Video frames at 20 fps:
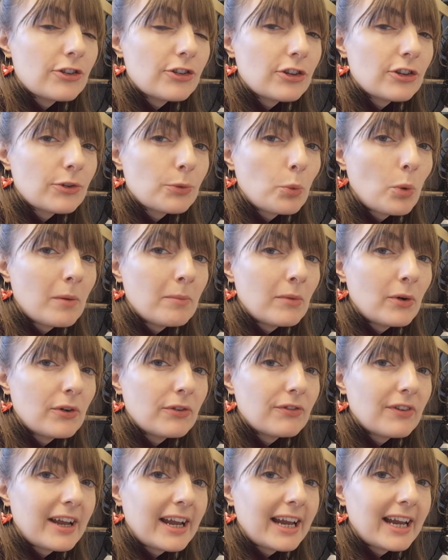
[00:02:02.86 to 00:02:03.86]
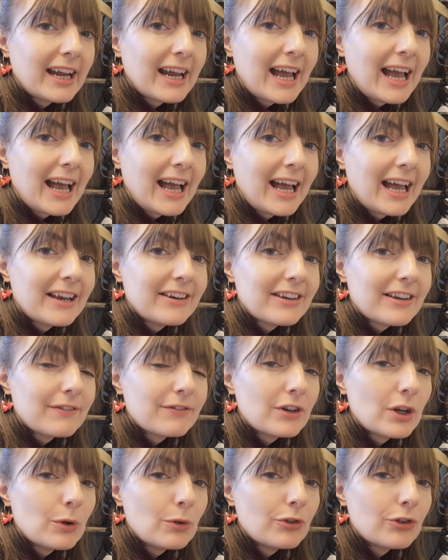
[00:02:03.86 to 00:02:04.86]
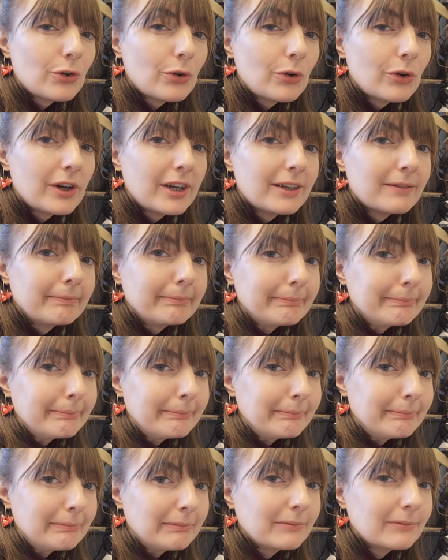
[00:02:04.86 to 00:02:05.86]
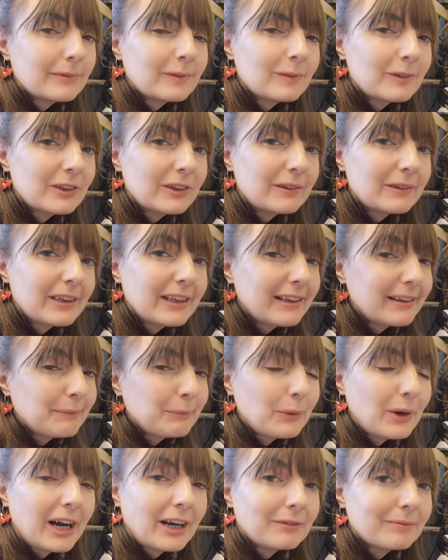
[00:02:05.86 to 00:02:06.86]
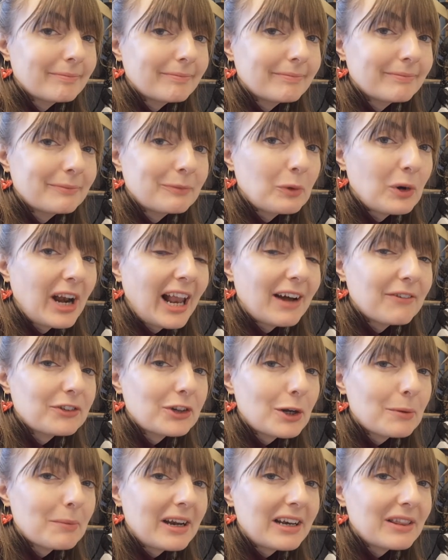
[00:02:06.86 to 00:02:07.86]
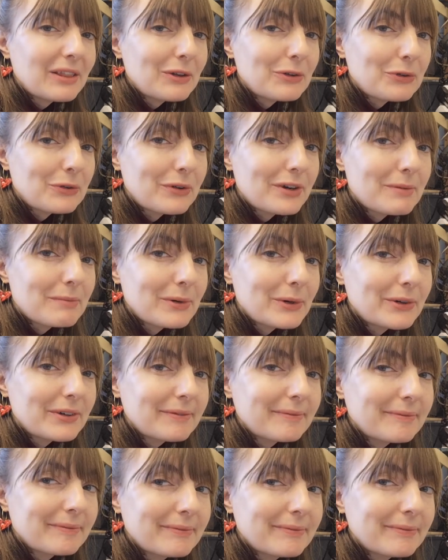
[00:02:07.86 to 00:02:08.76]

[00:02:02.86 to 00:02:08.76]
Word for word: just one more thing, and if no joy, well, we'll have to go back to the drawing board.